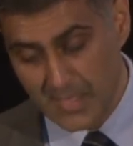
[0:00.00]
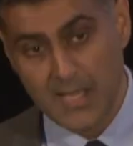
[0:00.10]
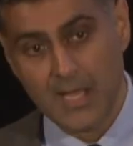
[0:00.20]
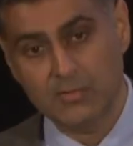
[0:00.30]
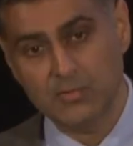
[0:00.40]

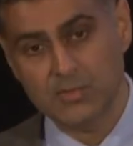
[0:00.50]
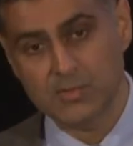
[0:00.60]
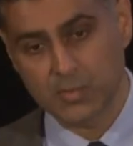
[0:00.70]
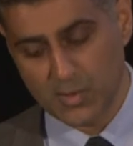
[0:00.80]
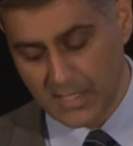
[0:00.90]
And through his
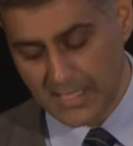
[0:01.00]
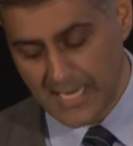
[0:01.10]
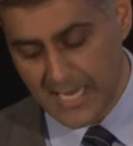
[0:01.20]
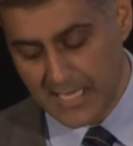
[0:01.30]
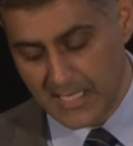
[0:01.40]
work in
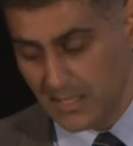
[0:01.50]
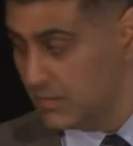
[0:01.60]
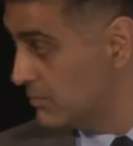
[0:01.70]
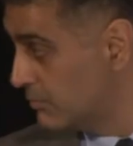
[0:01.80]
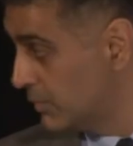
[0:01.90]
Haiti,
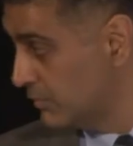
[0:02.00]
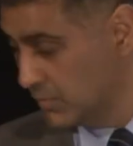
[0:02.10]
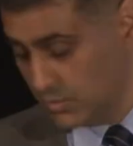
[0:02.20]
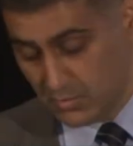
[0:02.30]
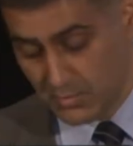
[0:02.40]

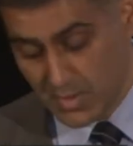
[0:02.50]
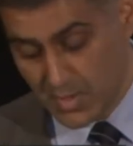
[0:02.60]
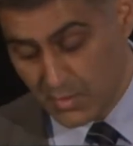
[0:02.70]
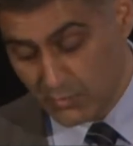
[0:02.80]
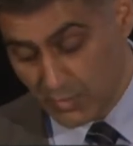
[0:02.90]
Peru,
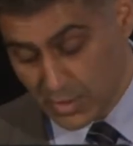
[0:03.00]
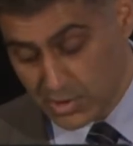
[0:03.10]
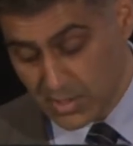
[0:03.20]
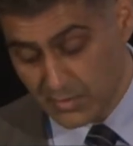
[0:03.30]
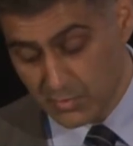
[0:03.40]

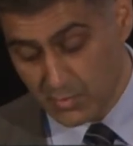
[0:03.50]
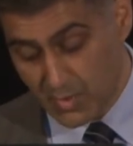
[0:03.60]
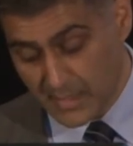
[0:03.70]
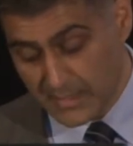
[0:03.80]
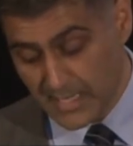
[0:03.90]
Russia,
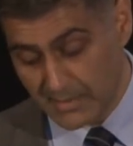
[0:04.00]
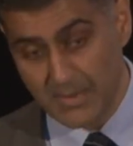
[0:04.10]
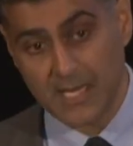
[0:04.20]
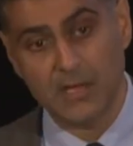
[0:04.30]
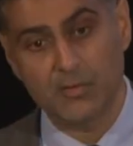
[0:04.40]
Rwanda, and
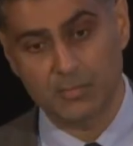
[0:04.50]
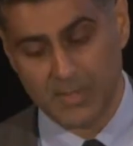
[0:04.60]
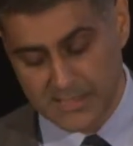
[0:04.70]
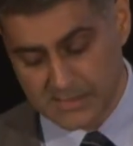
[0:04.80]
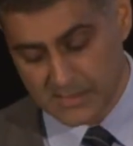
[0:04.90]
many other
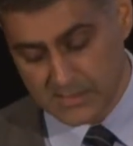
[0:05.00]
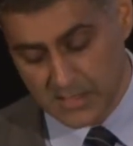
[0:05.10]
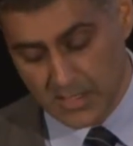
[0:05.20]
places,